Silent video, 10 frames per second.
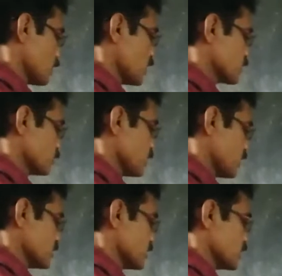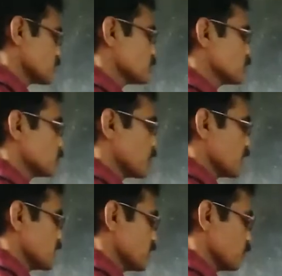x minus a. So you
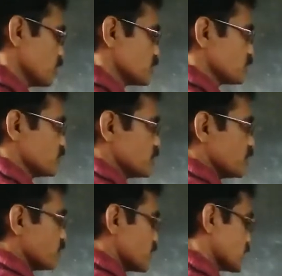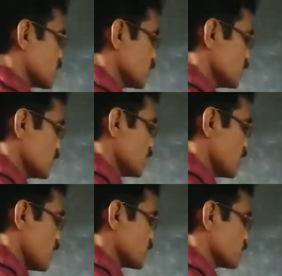write in the place of g of x,
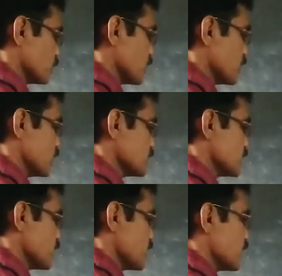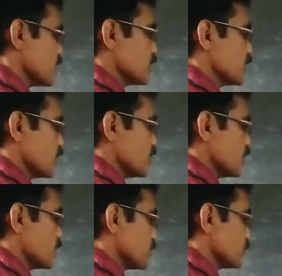x minus a
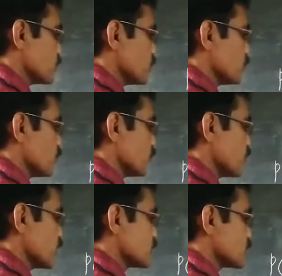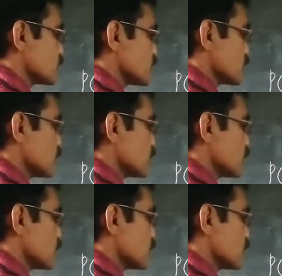into q of x